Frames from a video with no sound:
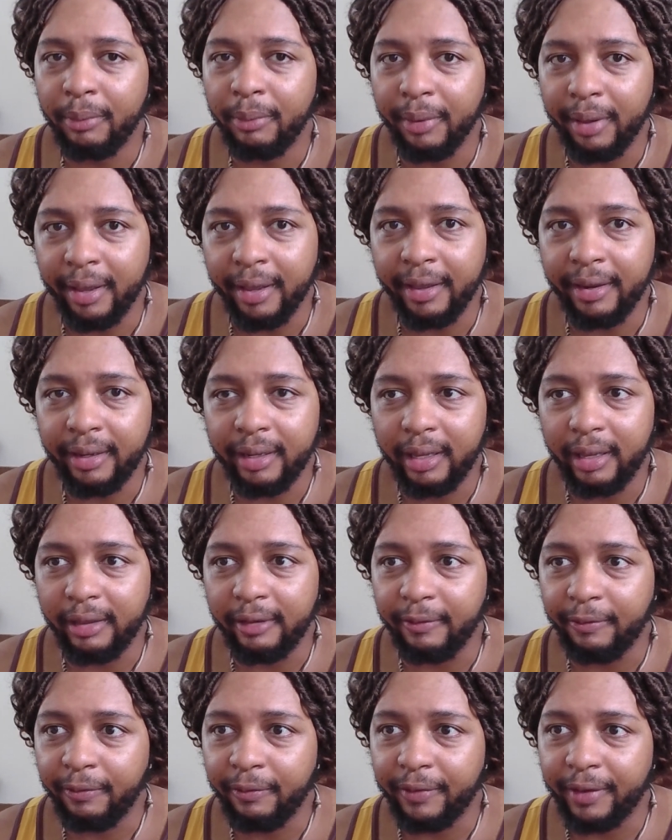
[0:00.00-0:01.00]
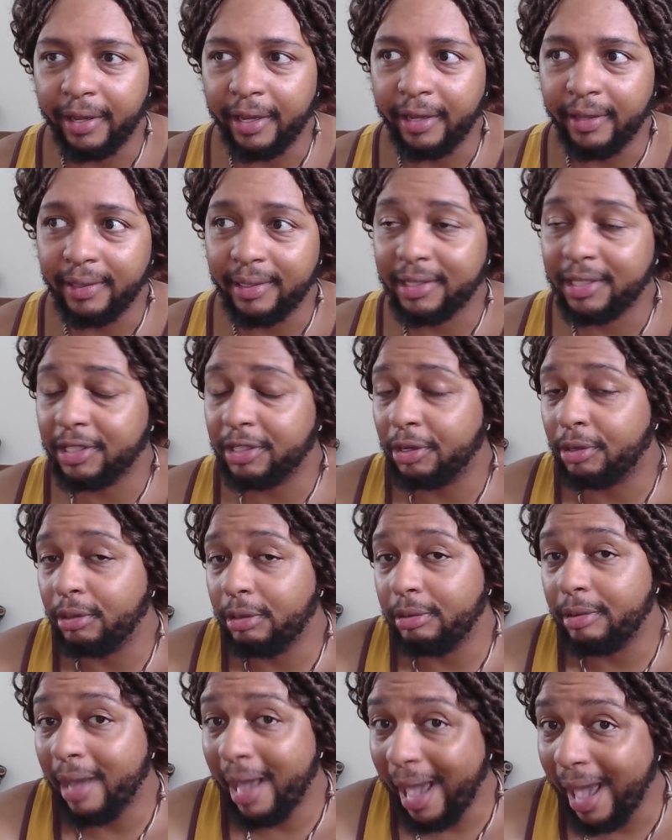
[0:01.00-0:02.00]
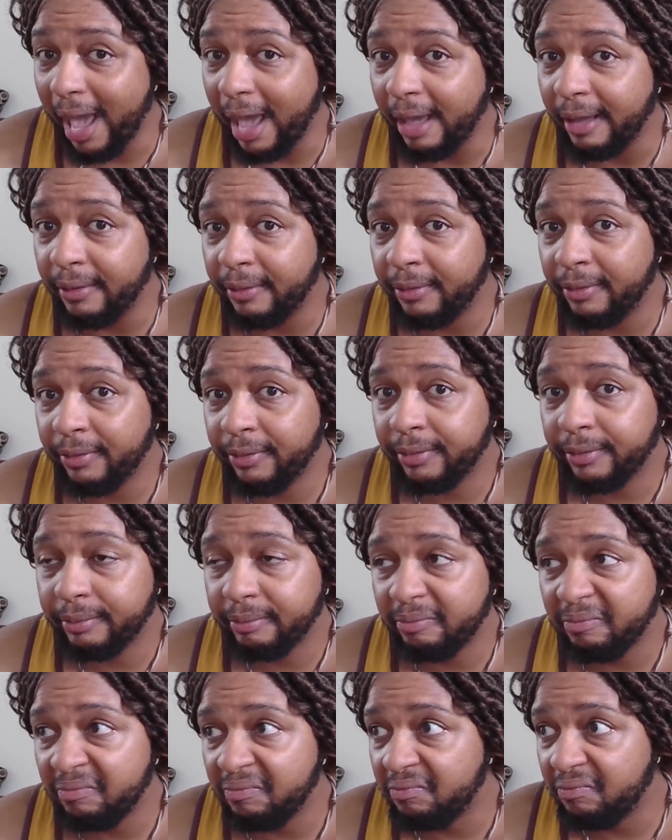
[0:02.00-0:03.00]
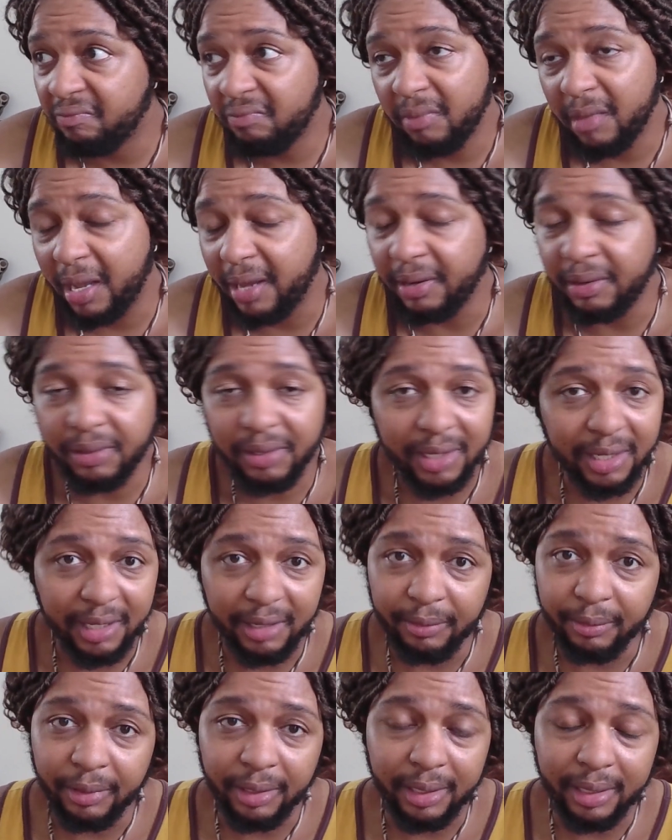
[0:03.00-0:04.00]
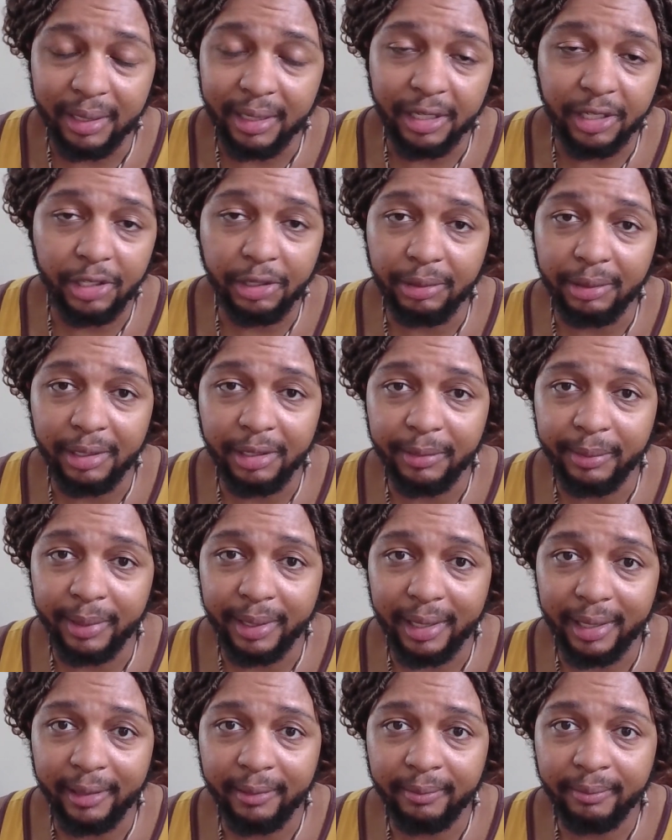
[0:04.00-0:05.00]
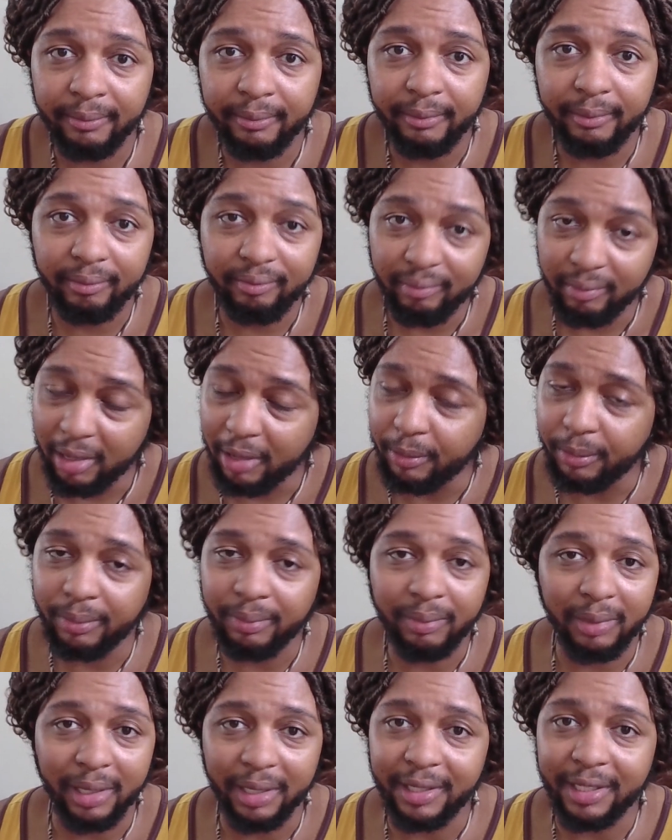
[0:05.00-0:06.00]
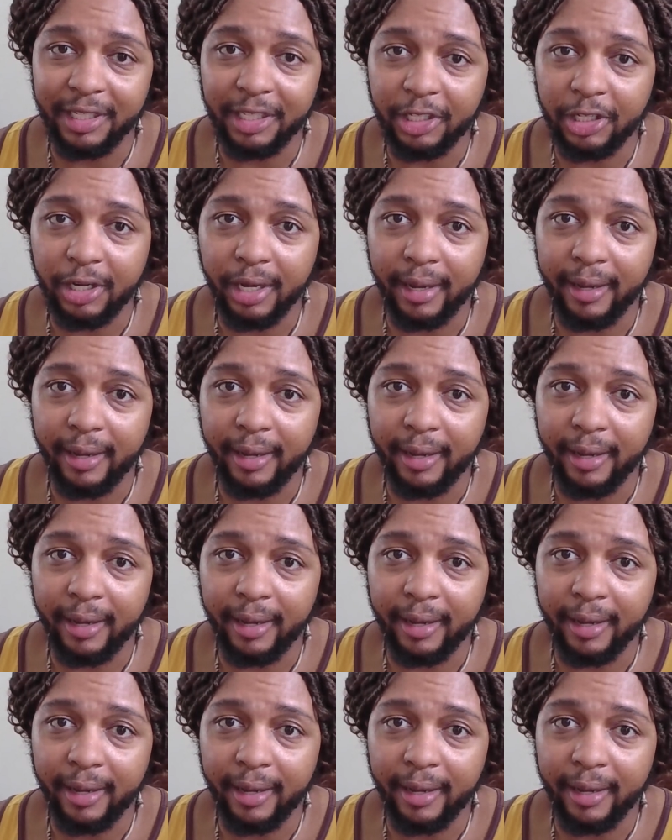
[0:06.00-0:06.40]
But if uh, this is all you have, I don't see what an issue is with it it does its